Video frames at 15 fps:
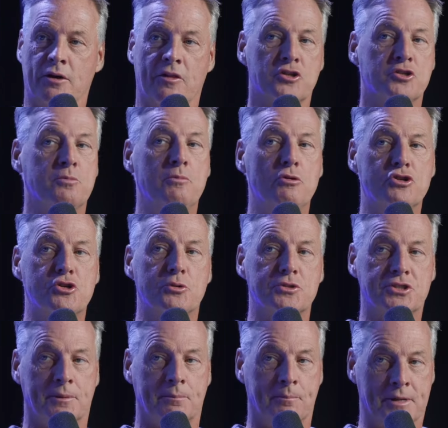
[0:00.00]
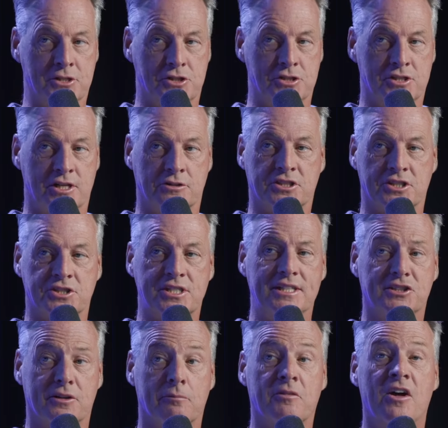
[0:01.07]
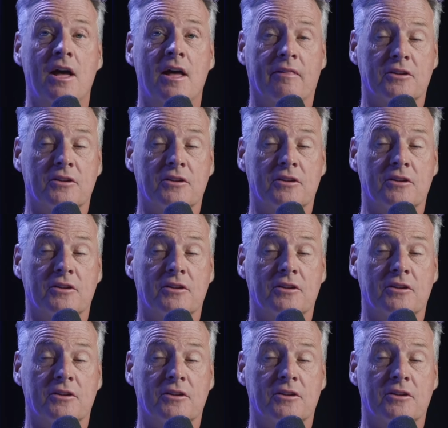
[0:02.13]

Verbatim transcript: There's mutual submissions. There's yeah, a sense yeah, of yeah.